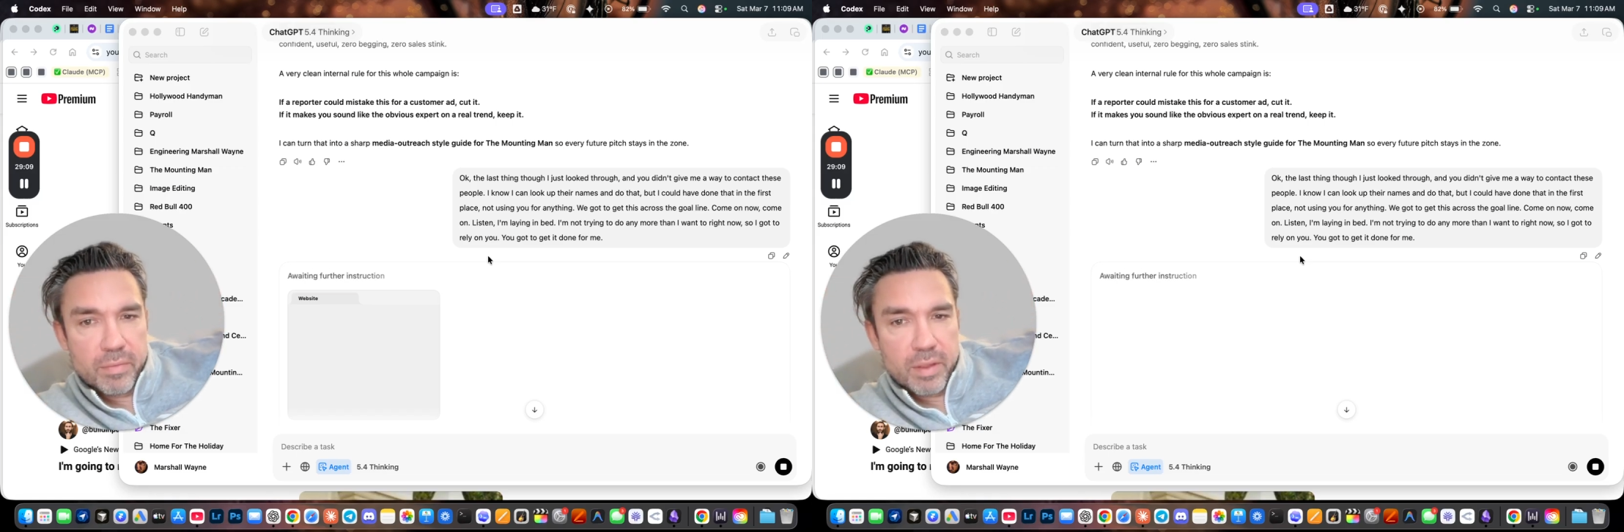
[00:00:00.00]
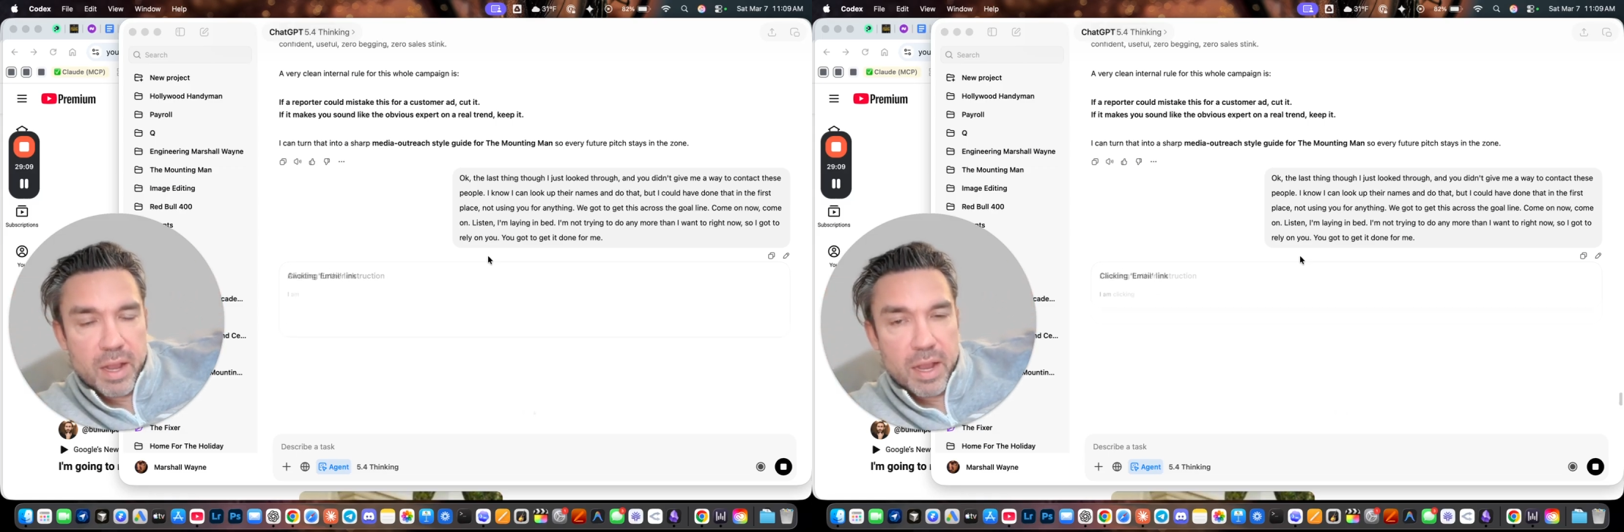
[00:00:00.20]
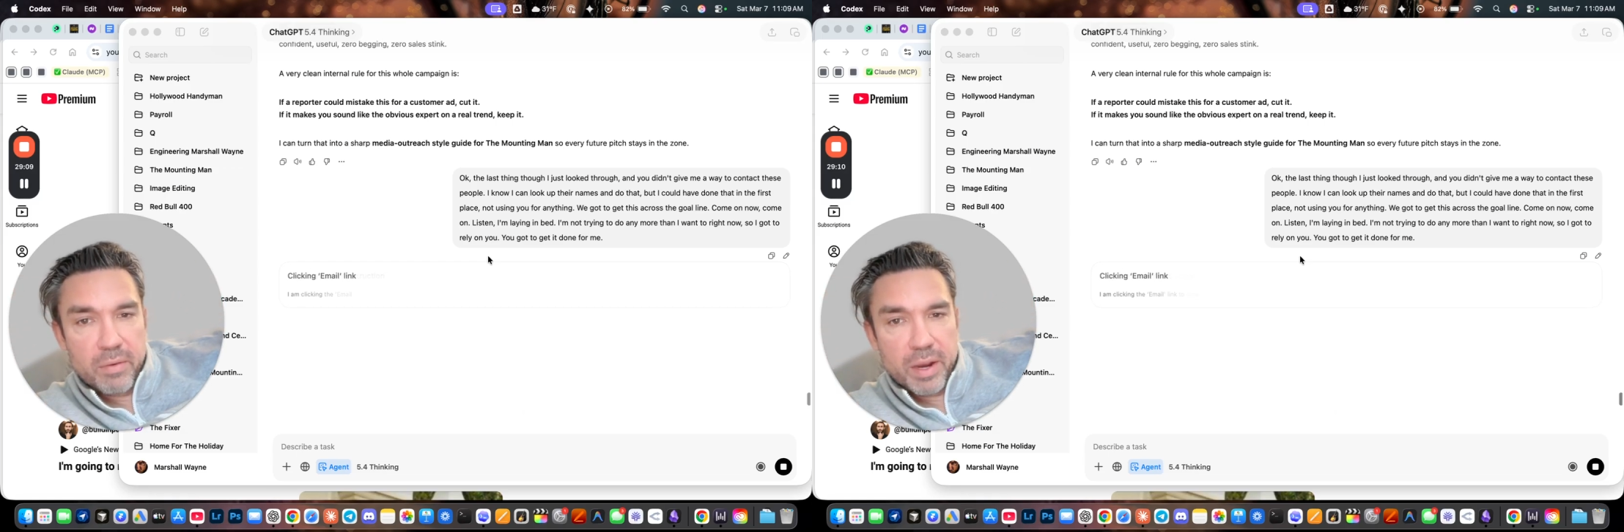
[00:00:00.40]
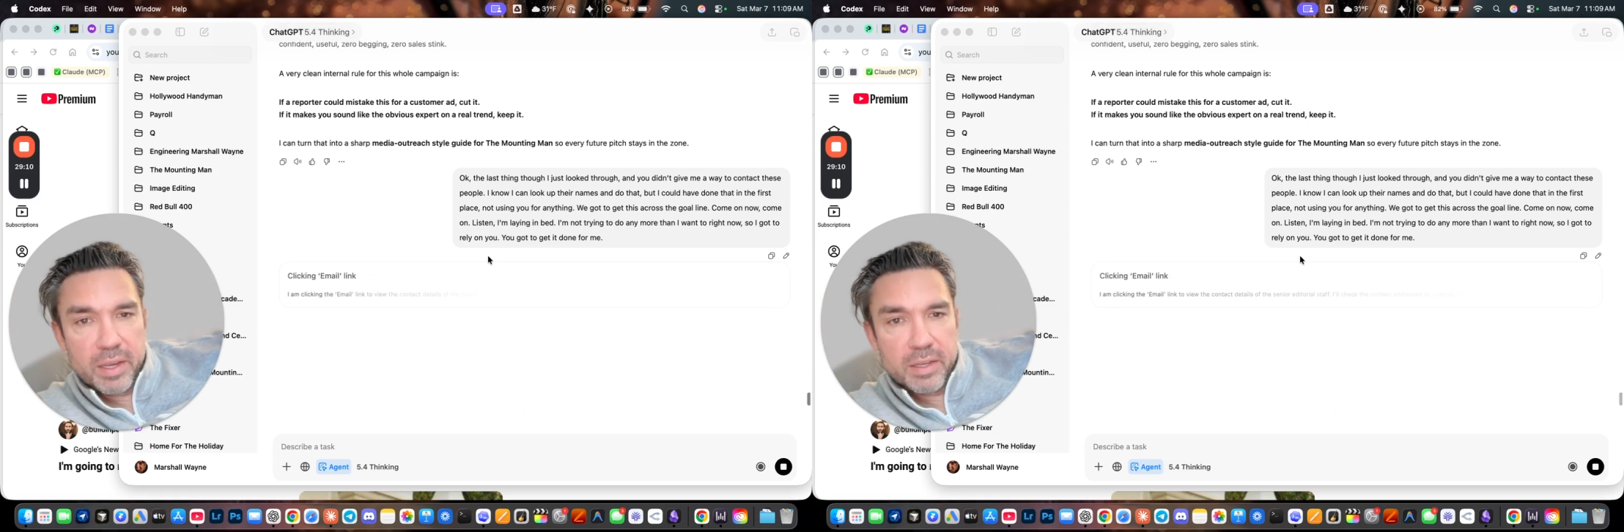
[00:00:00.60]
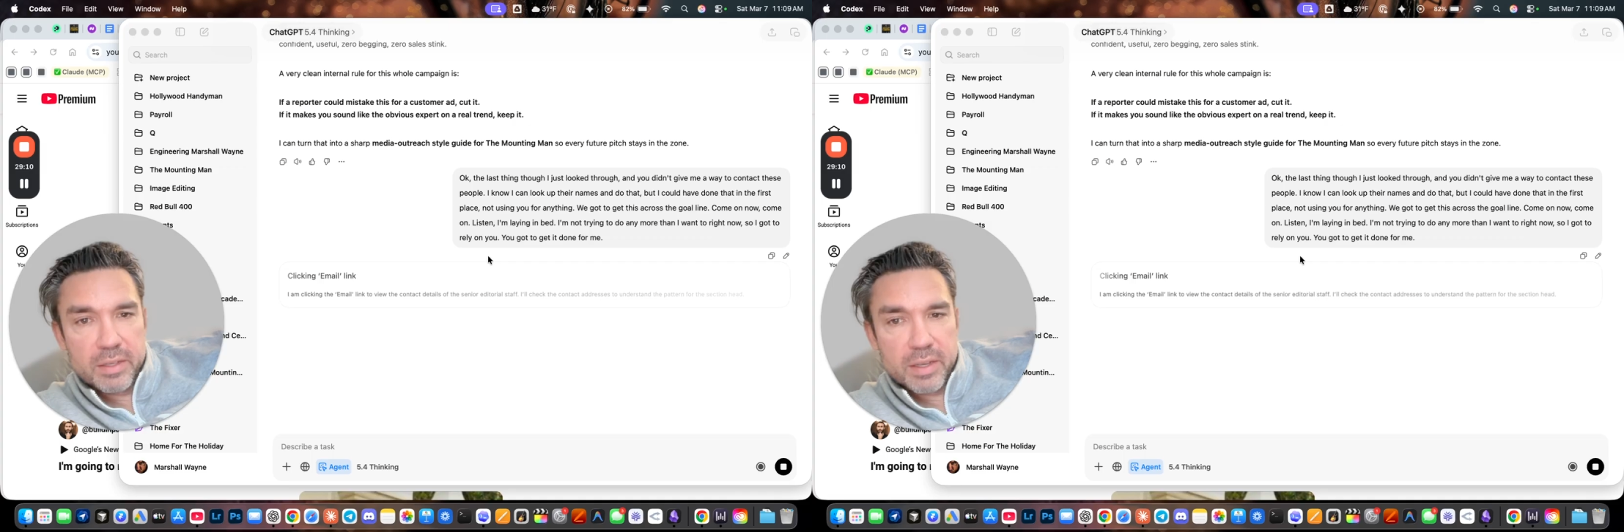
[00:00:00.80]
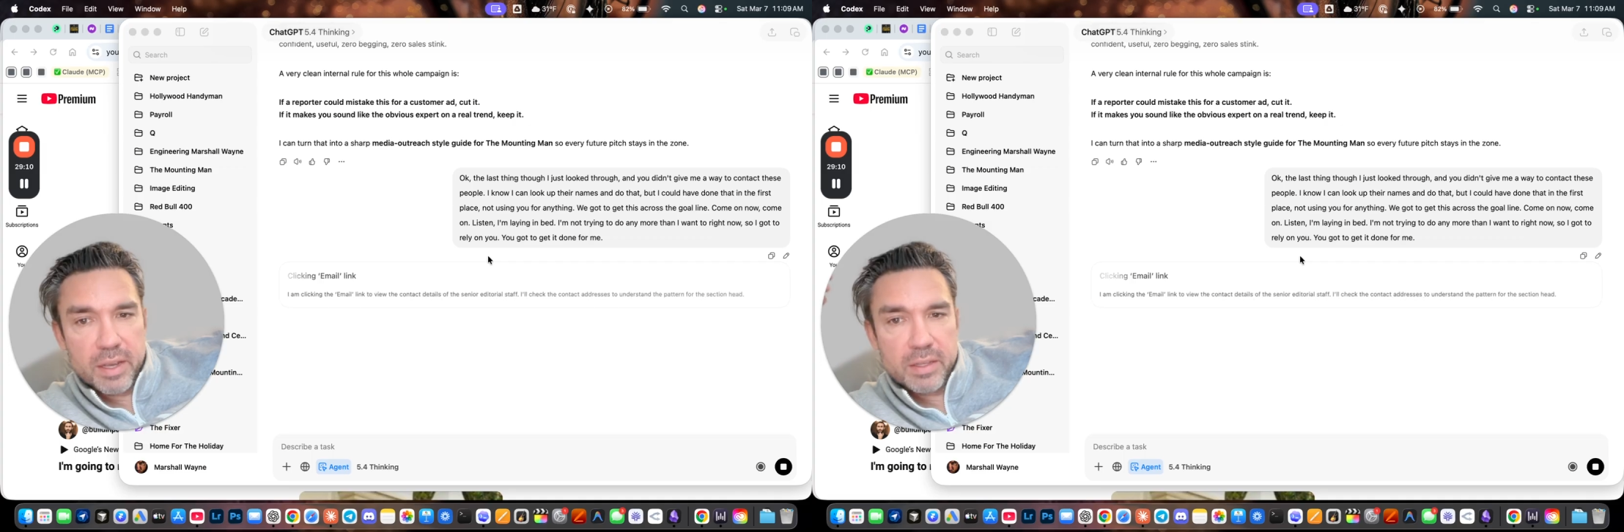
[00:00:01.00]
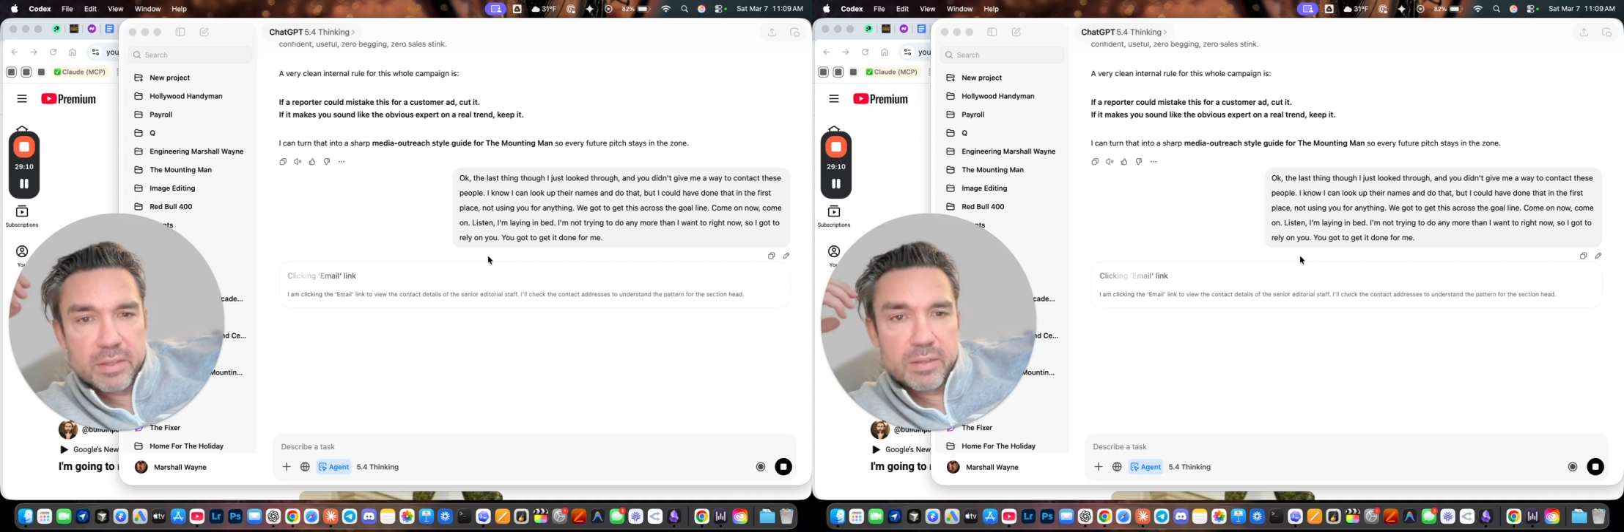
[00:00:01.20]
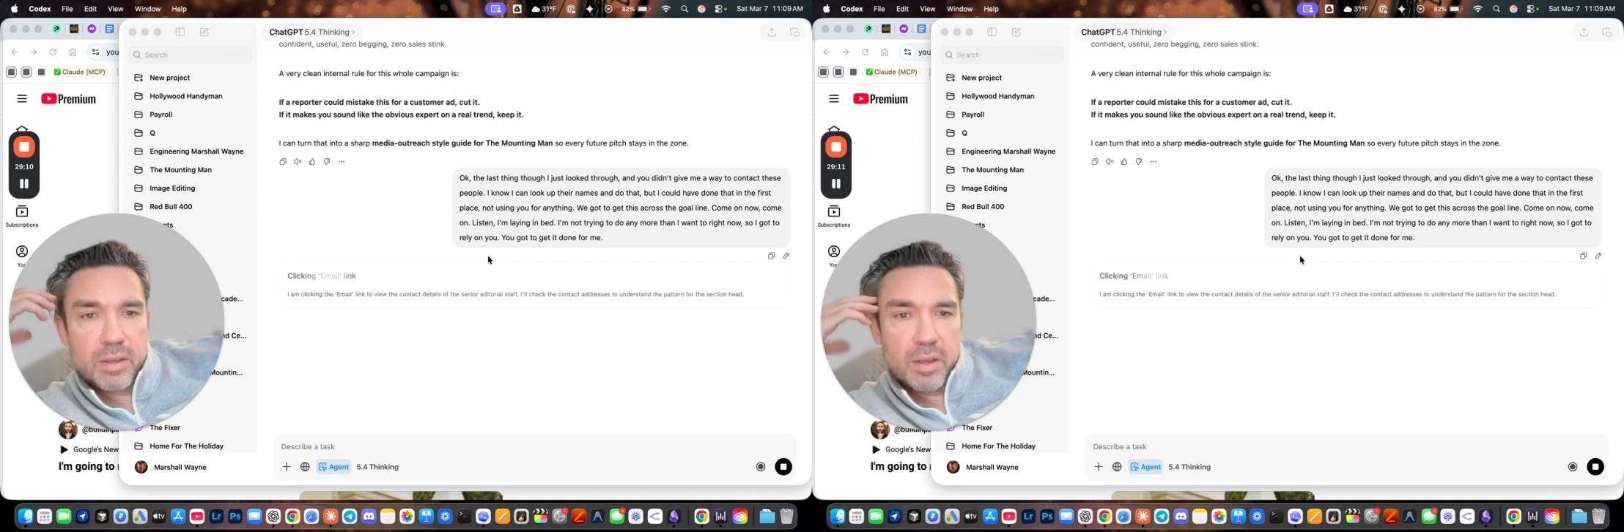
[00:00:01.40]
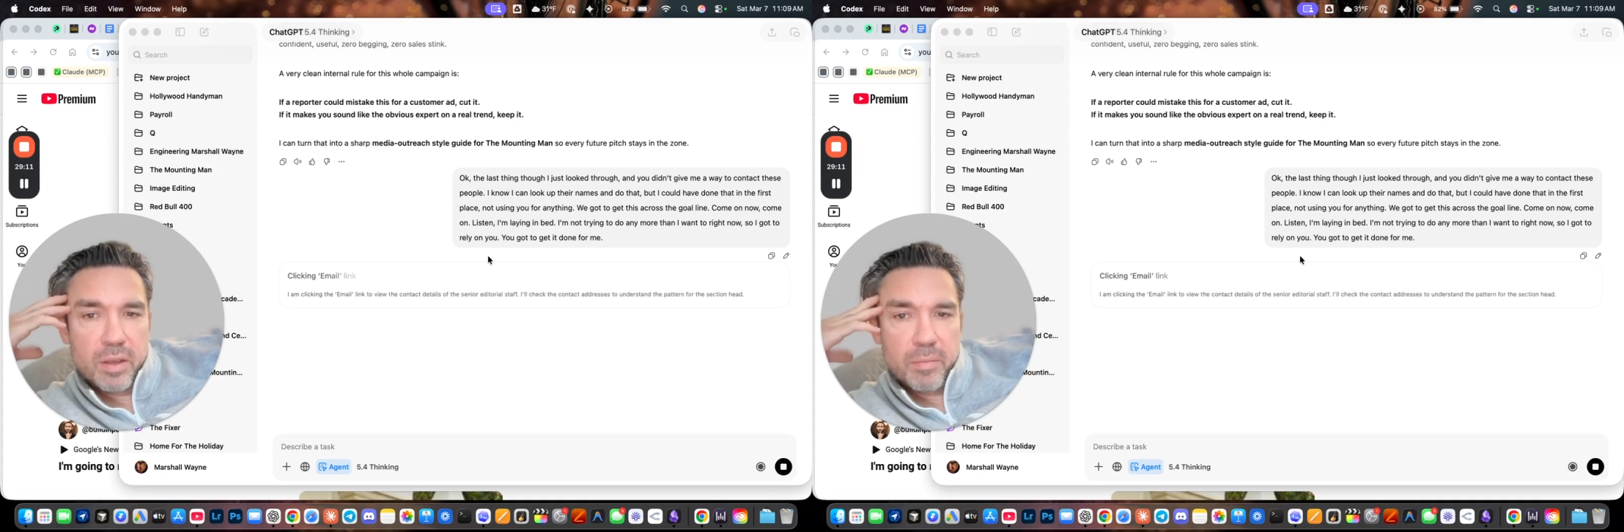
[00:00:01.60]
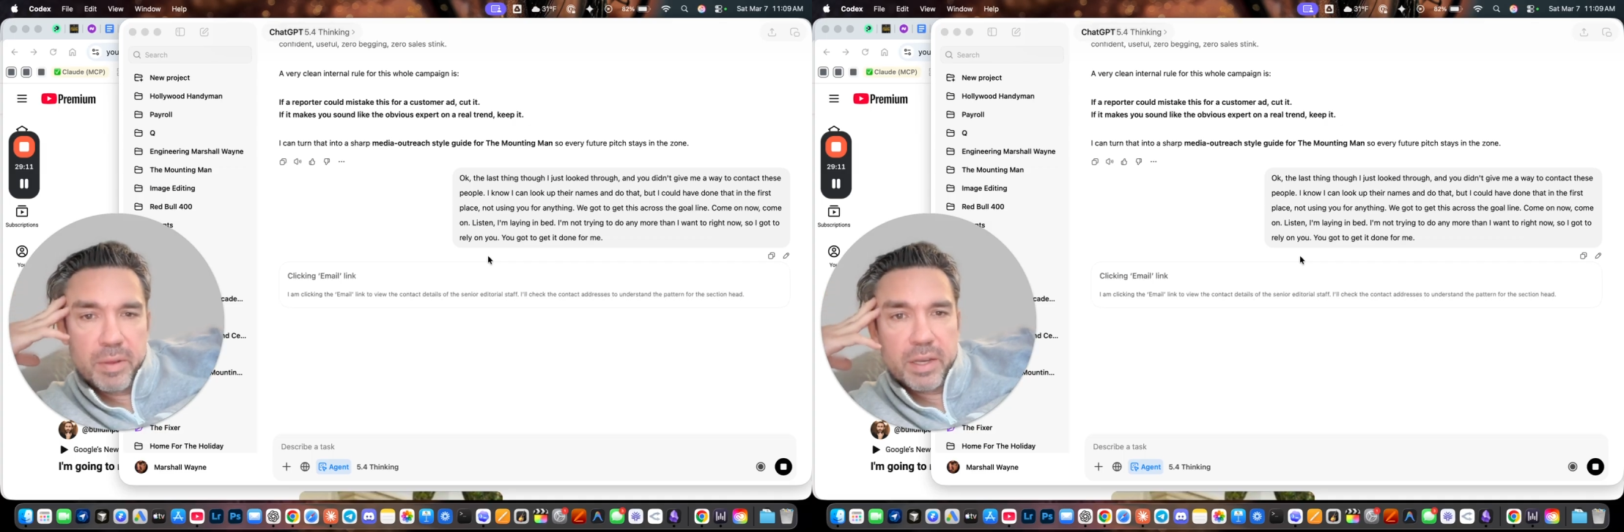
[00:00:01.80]
high-ranking sites,
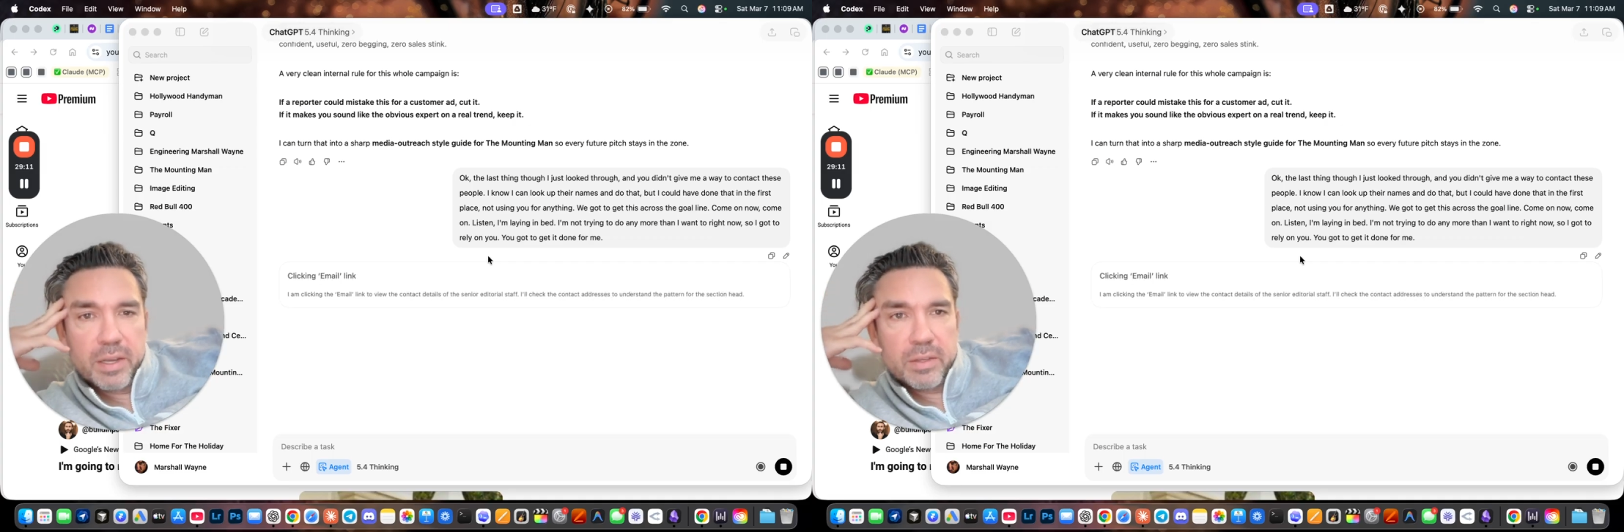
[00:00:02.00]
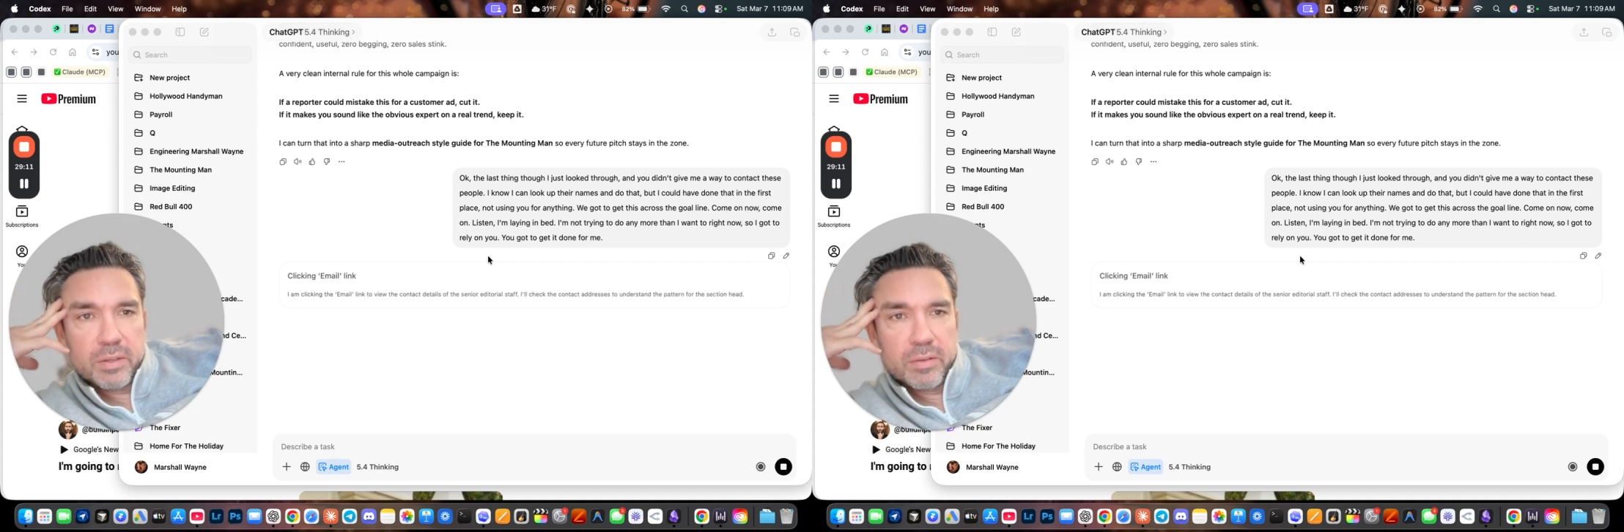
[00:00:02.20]
because